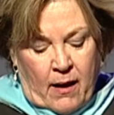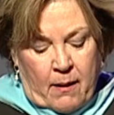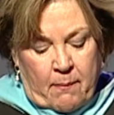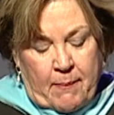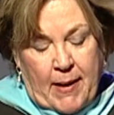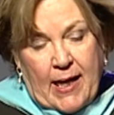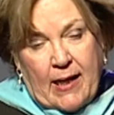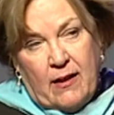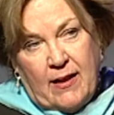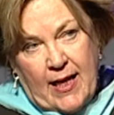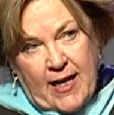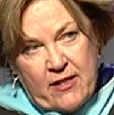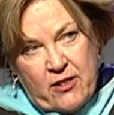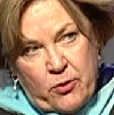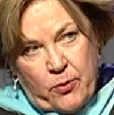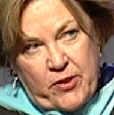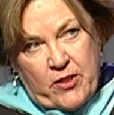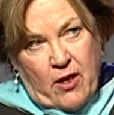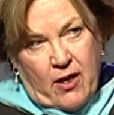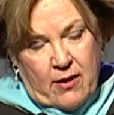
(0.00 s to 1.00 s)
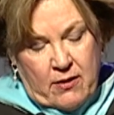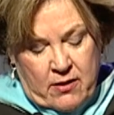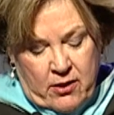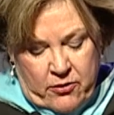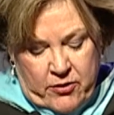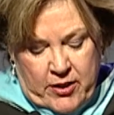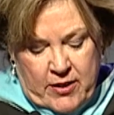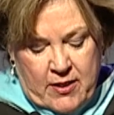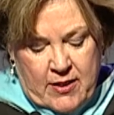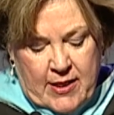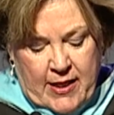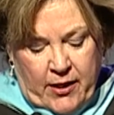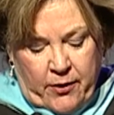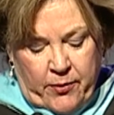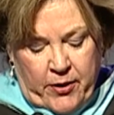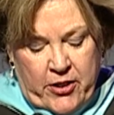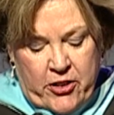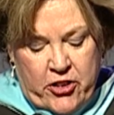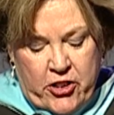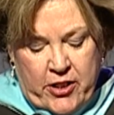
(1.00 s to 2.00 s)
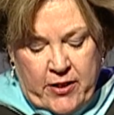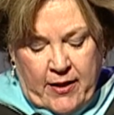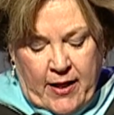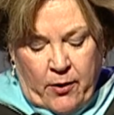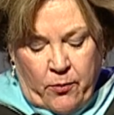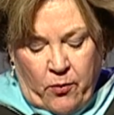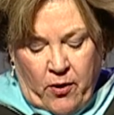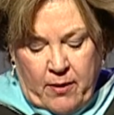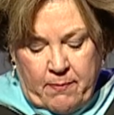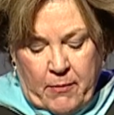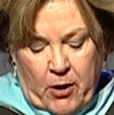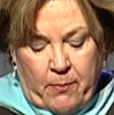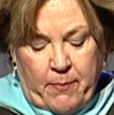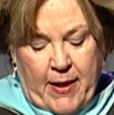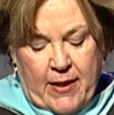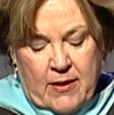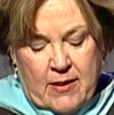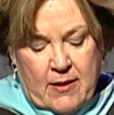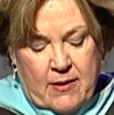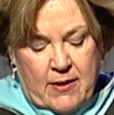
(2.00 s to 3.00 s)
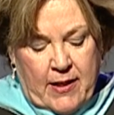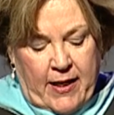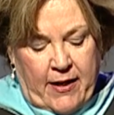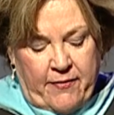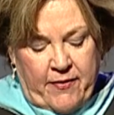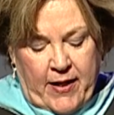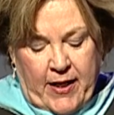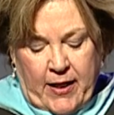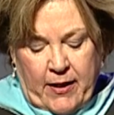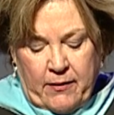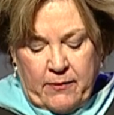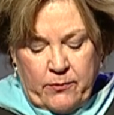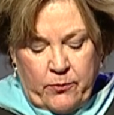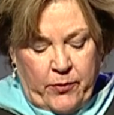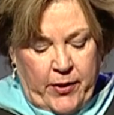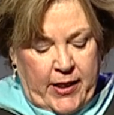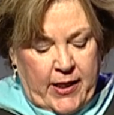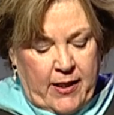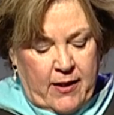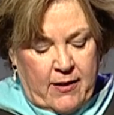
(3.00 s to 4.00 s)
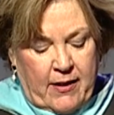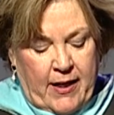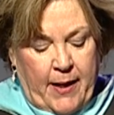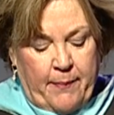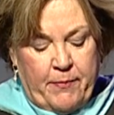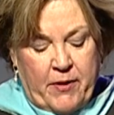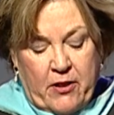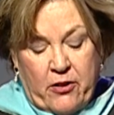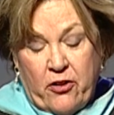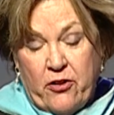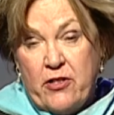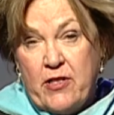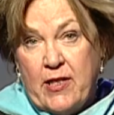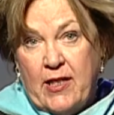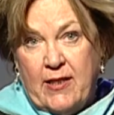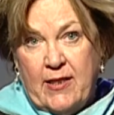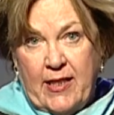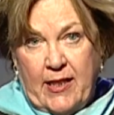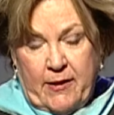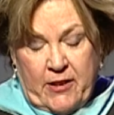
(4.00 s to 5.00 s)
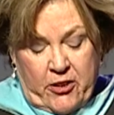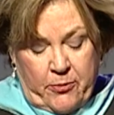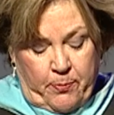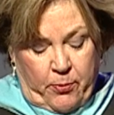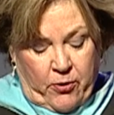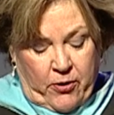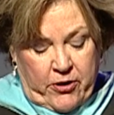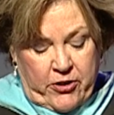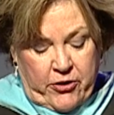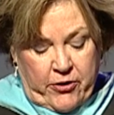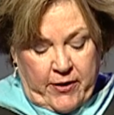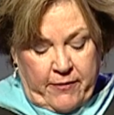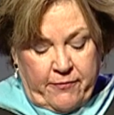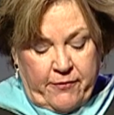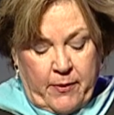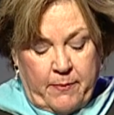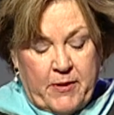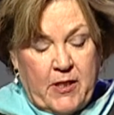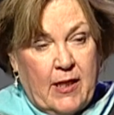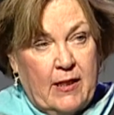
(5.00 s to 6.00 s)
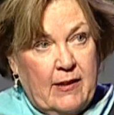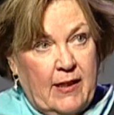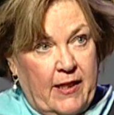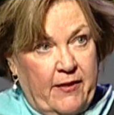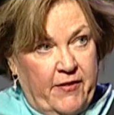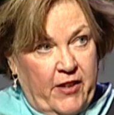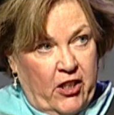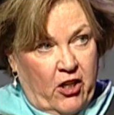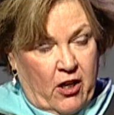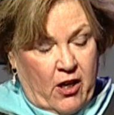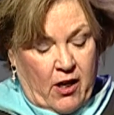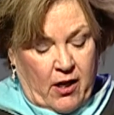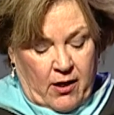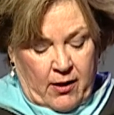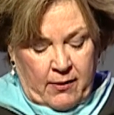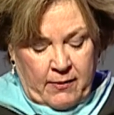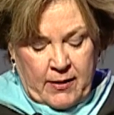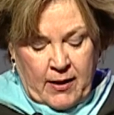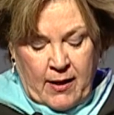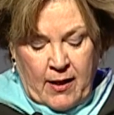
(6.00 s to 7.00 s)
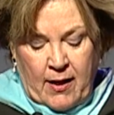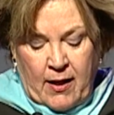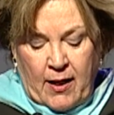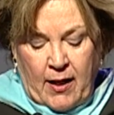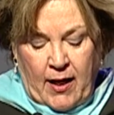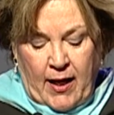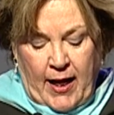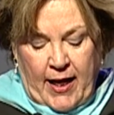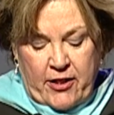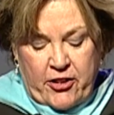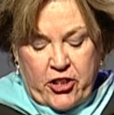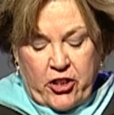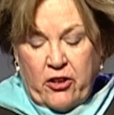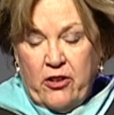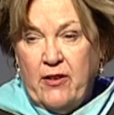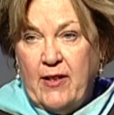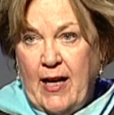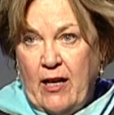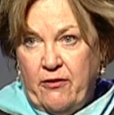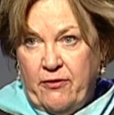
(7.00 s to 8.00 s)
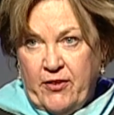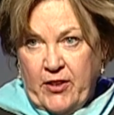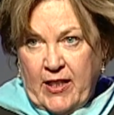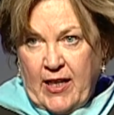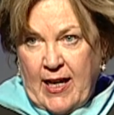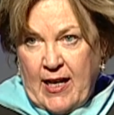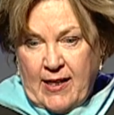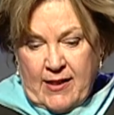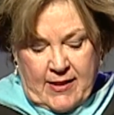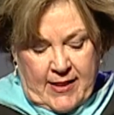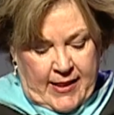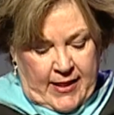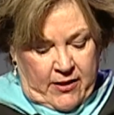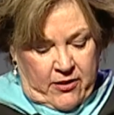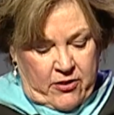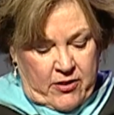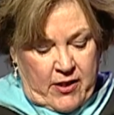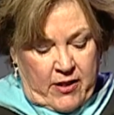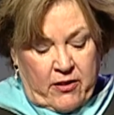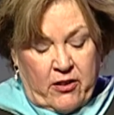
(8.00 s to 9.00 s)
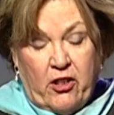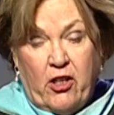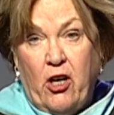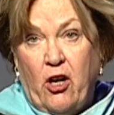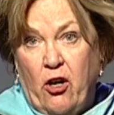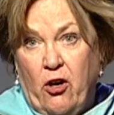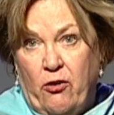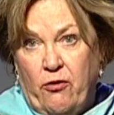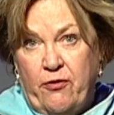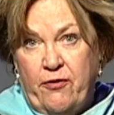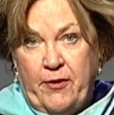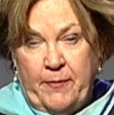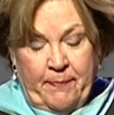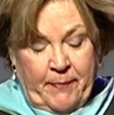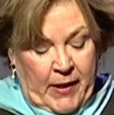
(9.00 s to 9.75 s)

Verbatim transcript: My class was also distinguished in that one momentous evening, we kidnapped the nursing dean's portrait from Dunleavy Hall and took her out for cocktails at the Cove